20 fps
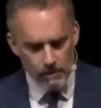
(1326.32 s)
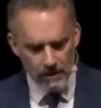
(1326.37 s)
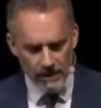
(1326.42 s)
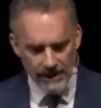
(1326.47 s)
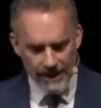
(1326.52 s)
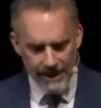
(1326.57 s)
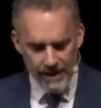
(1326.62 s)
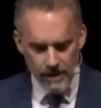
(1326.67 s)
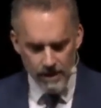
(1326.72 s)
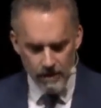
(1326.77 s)

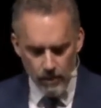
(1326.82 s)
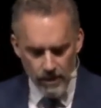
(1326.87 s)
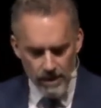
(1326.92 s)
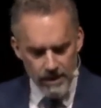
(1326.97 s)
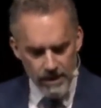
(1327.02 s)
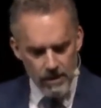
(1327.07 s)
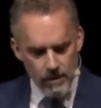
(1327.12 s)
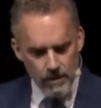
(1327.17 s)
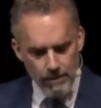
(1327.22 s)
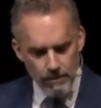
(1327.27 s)
millennial, one of the
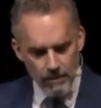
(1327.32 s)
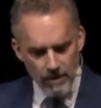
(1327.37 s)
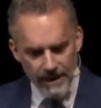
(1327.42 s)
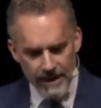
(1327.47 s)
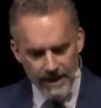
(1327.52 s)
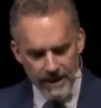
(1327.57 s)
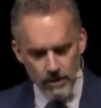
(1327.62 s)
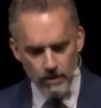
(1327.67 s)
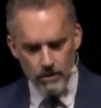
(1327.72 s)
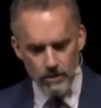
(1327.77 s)
UN
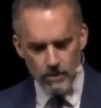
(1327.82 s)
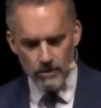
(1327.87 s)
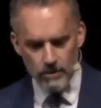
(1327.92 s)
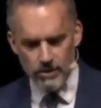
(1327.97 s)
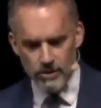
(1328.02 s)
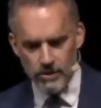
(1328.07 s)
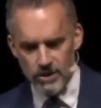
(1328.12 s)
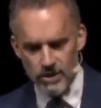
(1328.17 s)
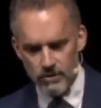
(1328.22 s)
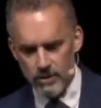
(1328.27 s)
millennial
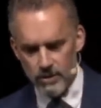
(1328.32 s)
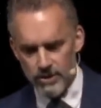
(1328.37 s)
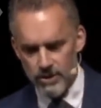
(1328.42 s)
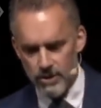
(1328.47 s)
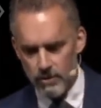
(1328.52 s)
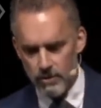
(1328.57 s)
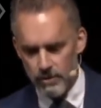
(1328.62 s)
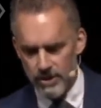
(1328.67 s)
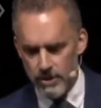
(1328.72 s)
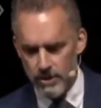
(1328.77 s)
goals was
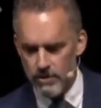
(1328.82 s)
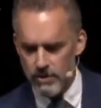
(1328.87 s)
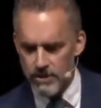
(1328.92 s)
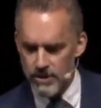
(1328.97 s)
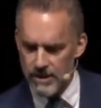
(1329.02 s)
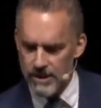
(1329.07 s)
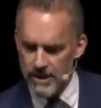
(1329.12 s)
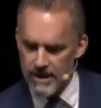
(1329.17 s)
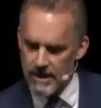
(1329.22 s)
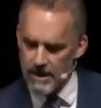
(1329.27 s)
to reduce
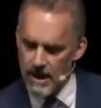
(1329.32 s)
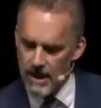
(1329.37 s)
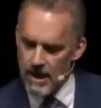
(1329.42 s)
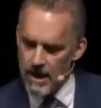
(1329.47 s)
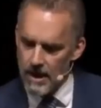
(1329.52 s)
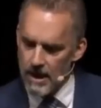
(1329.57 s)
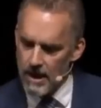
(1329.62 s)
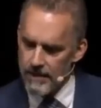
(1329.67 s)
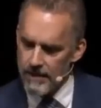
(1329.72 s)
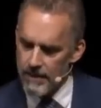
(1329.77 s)
the
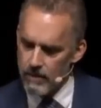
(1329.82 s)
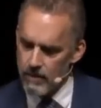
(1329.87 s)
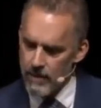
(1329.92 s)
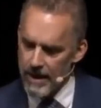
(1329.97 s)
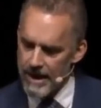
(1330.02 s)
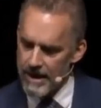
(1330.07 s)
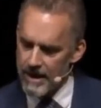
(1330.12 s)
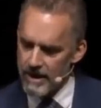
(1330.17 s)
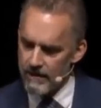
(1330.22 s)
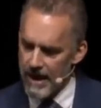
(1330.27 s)

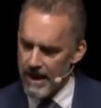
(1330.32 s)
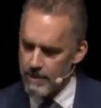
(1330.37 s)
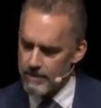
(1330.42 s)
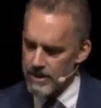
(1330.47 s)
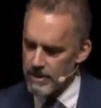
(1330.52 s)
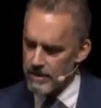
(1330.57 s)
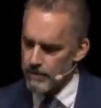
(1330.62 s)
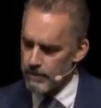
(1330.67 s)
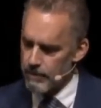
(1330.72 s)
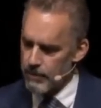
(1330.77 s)
rate of
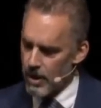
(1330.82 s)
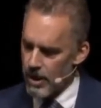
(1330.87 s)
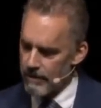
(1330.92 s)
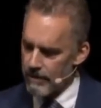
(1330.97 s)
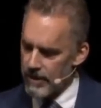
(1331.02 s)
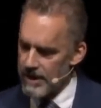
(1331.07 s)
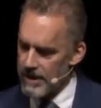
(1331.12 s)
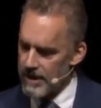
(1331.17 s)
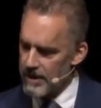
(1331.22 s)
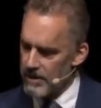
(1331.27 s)
absolute
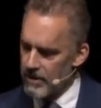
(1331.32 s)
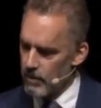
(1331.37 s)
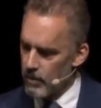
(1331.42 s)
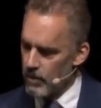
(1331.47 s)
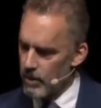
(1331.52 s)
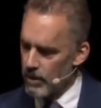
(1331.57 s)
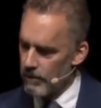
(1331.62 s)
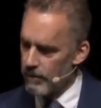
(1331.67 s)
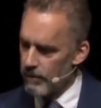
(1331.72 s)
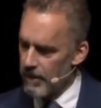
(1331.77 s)
poverty in the
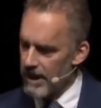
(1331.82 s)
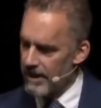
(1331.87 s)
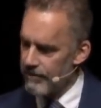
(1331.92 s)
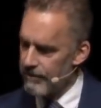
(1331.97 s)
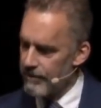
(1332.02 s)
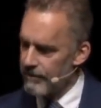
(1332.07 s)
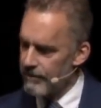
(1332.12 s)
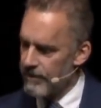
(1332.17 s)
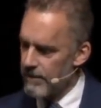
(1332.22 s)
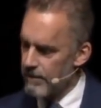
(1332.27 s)
world by
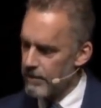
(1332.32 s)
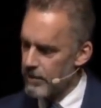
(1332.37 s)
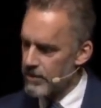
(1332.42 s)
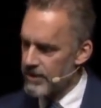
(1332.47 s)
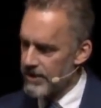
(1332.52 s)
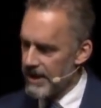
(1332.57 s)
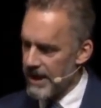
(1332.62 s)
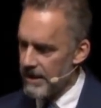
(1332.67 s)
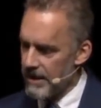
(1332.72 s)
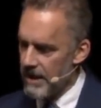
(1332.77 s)

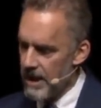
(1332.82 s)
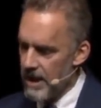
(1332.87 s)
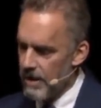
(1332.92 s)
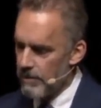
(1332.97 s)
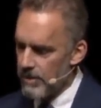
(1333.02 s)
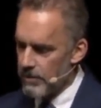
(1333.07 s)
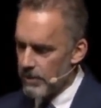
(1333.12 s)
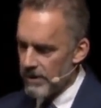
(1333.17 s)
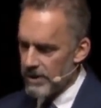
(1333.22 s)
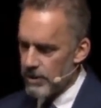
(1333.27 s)
50%
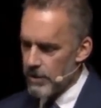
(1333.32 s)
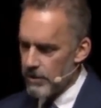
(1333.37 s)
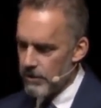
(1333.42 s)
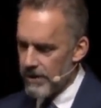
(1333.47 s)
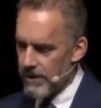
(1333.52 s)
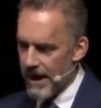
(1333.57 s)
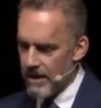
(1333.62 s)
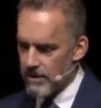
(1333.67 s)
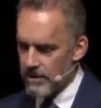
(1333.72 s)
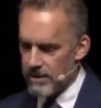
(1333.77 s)
between
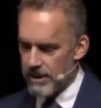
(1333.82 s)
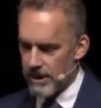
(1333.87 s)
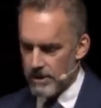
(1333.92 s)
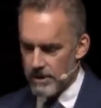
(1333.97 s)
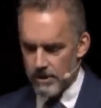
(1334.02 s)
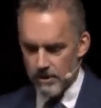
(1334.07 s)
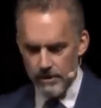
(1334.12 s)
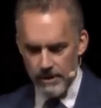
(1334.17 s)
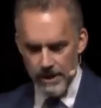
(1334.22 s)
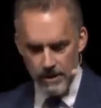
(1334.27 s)
2000 and
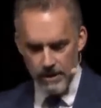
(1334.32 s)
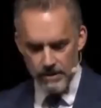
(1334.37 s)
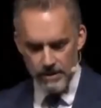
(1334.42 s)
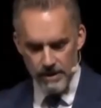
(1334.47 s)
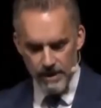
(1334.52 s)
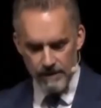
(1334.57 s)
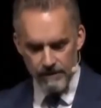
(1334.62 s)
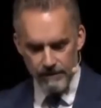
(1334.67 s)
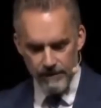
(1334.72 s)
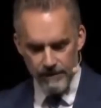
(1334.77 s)

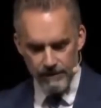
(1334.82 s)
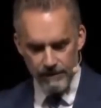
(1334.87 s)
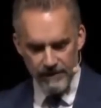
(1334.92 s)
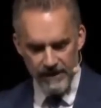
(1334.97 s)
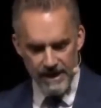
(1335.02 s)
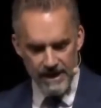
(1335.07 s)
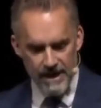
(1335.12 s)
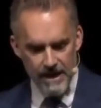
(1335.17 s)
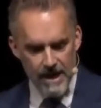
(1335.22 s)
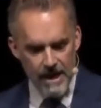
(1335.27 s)

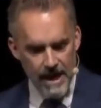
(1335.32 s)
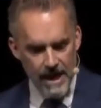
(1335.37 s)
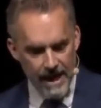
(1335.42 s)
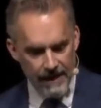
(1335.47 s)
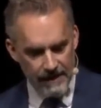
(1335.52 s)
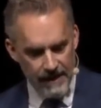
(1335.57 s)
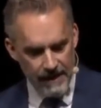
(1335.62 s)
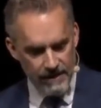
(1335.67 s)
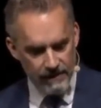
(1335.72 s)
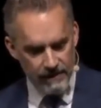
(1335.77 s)
2015.
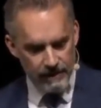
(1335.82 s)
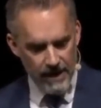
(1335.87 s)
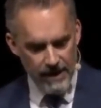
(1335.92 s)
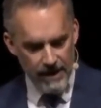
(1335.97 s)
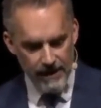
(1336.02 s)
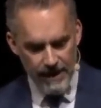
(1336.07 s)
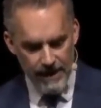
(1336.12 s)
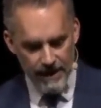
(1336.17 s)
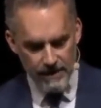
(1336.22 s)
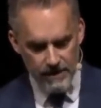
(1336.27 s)
And they defined
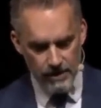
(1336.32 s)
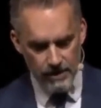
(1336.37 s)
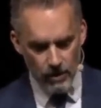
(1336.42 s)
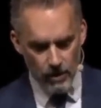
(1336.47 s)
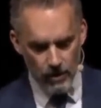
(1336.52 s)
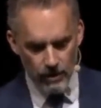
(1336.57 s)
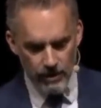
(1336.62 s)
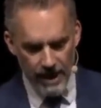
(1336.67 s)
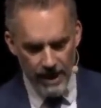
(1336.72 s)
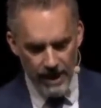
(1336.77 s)
that as
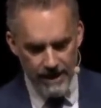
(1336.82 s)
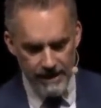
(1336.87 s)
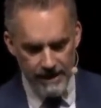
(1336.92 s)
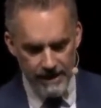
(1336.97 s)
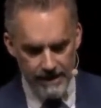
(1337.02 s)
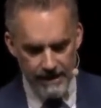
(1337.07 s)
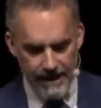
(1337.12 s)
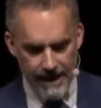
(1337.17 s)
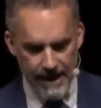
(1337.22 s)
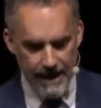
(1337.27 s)
$1.90 a
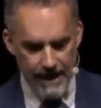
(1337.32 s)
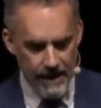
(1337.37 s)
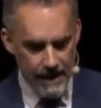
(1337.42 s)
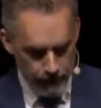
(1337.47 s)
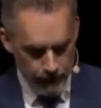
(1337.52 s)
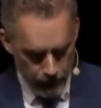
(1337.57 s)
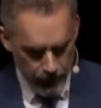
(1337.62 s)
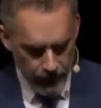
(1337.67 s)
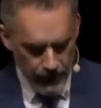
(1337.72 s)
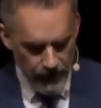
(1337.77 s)
day.
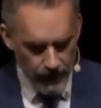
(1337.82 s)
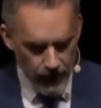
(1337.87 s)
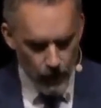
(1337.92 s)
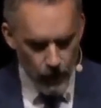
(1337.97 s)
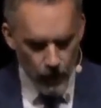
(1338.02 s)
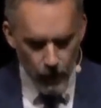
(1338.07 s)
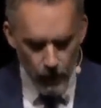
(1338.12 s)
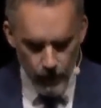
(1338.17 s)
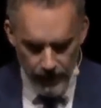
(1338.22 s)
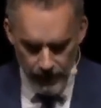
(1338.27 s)
Pretty
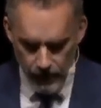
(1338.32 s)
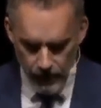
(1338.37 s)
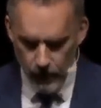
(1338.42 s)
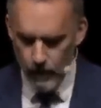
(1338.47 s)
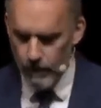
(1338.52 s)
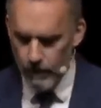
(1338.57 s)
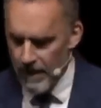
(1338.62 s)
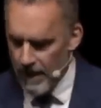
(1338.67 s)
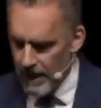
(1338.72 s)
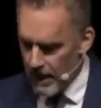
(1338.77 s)
low, you
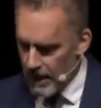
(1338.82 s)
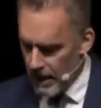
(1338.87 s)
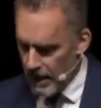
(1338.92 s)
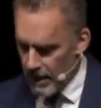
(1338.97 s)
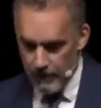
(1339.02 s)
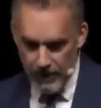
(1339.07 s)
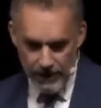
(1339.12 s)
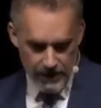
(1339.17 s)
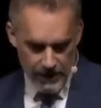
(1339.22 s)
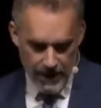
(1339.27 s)
know,
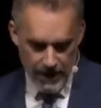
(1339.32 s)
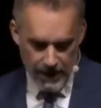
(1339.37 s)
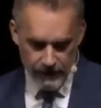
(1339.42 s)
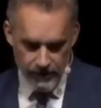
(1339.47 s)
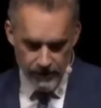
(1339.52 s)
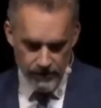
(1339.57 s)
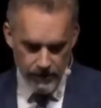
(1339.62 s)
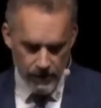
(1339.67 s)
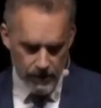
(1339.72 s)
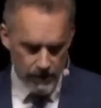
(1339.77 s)
but you have to
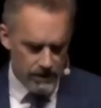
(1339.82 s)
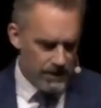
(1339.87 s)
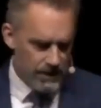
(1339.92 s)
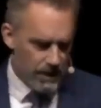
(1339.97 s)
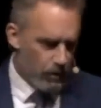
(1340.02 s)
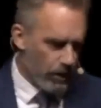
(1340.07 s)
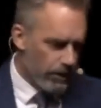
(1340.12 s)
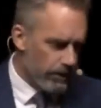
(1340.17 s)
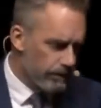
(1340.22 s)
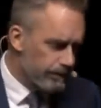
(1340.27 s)
start
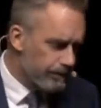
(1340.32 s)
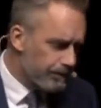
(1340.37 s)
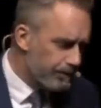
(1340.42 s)
somewhere.